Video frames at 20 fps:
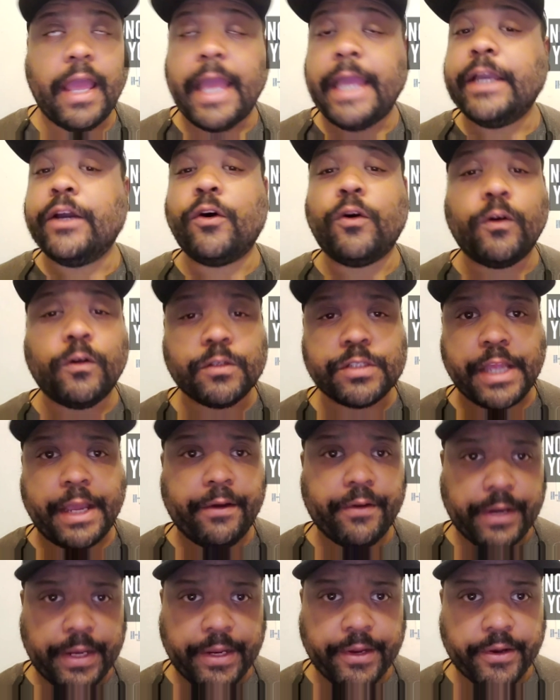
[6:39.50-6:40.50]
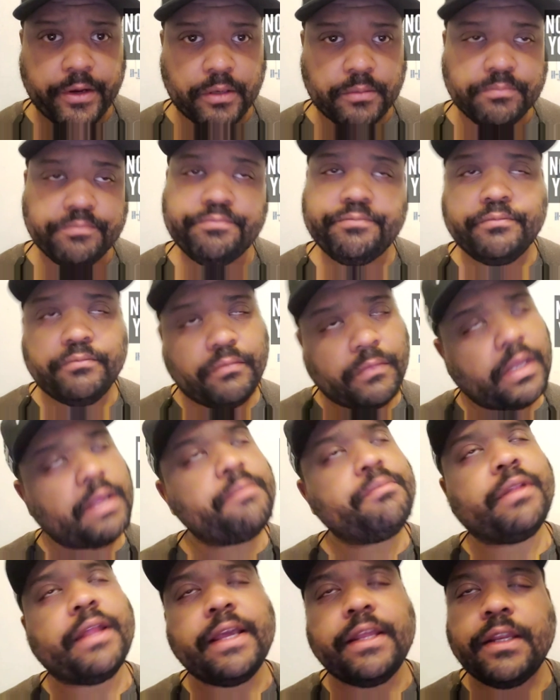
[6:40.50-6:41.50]
a-holes out here
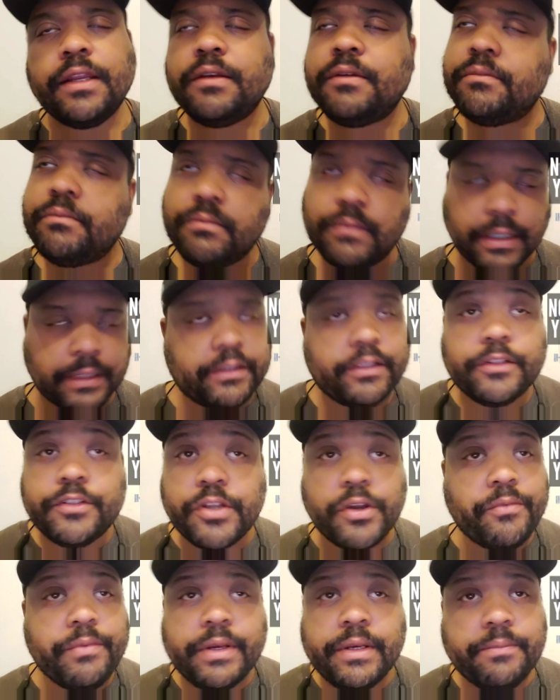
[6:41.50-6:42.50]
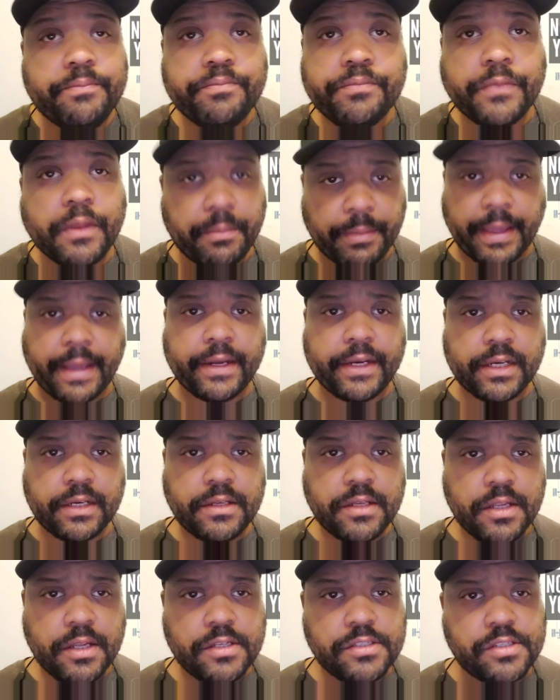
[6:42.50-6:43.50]
complaining like they're doing about it,
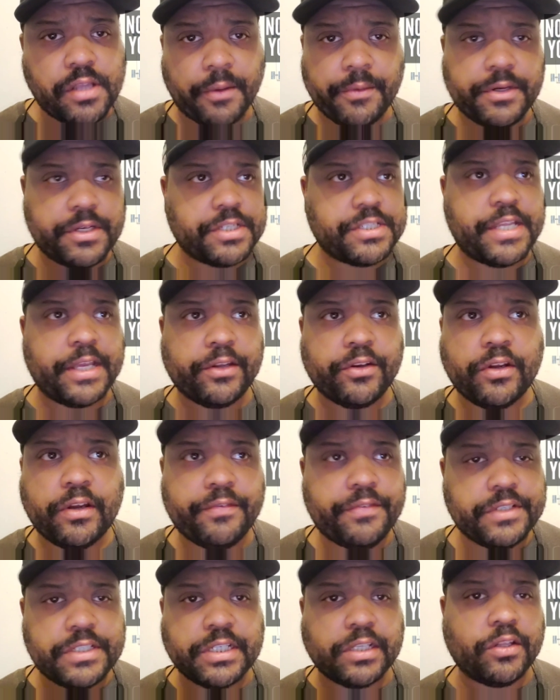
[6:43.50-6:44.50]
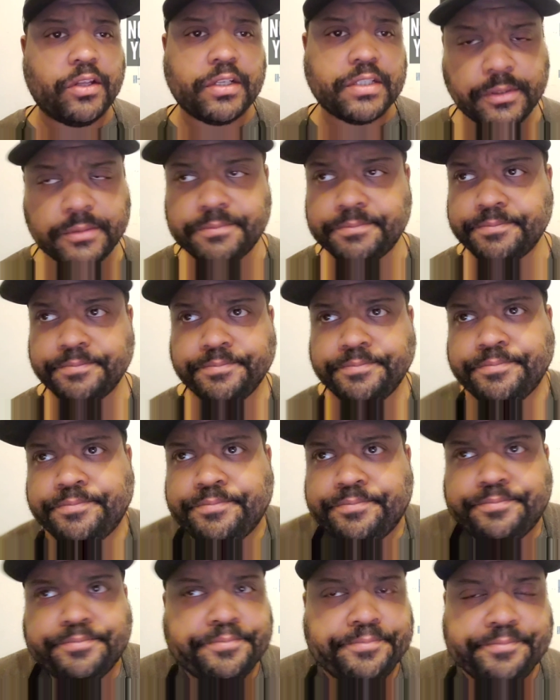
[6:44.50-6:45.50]
so I would have just held off until all 10 were
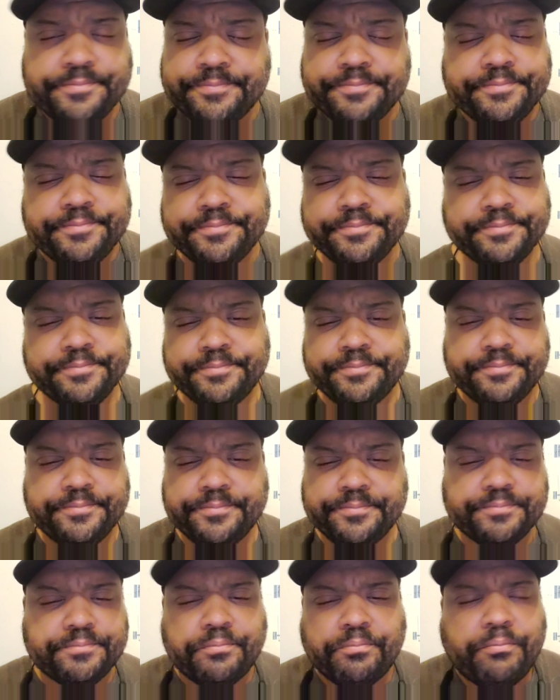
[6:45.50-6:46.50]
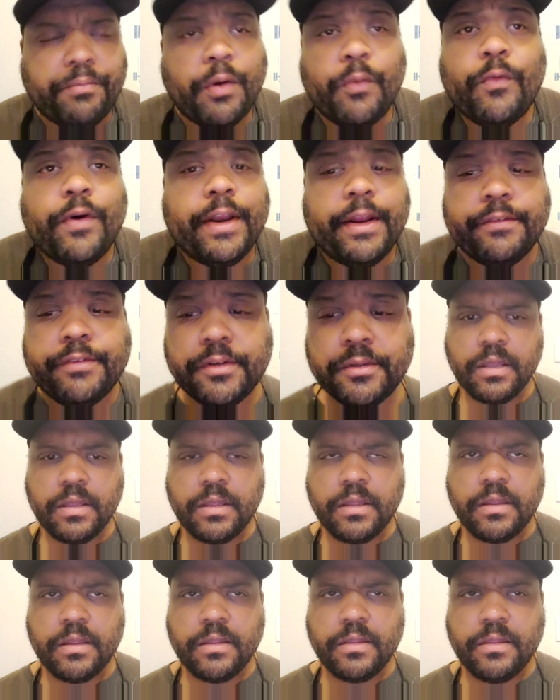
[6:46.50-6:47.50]
produced. But whatever.
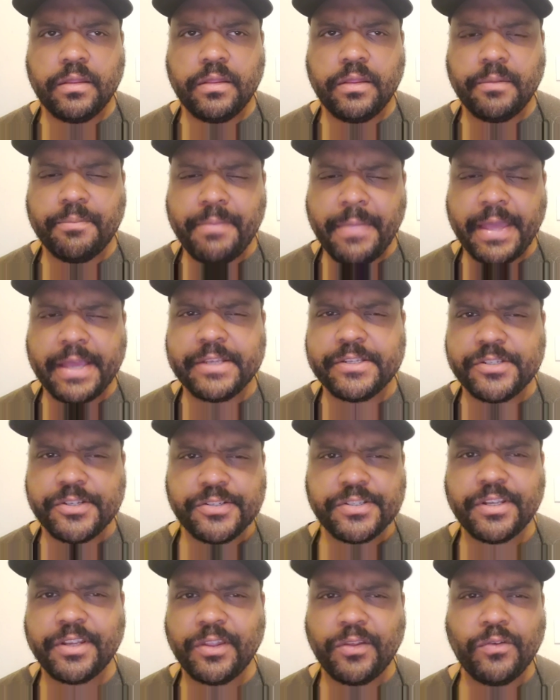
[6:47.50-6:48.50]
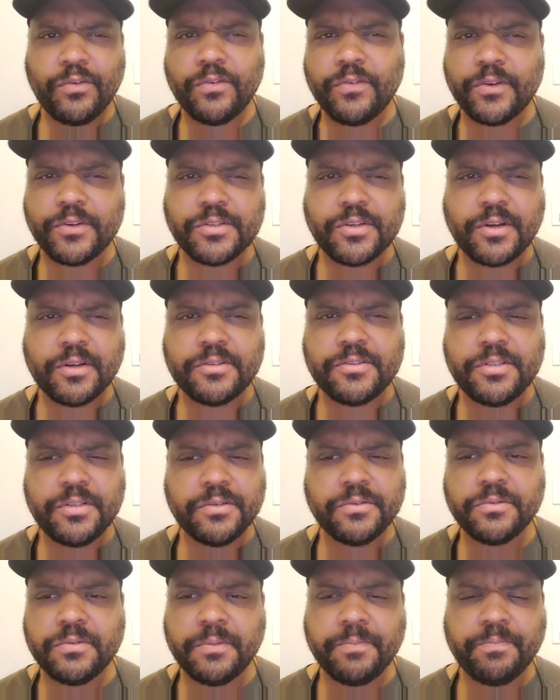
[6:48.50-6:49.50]
The Masters of the Universe
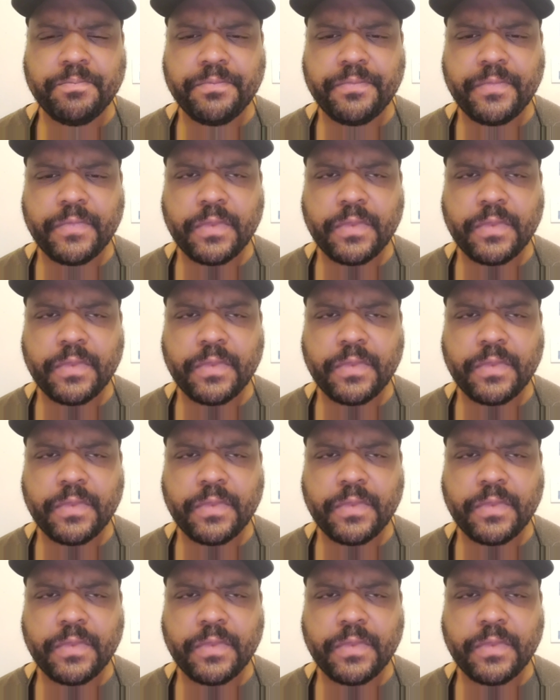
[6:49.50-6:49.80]
cartoon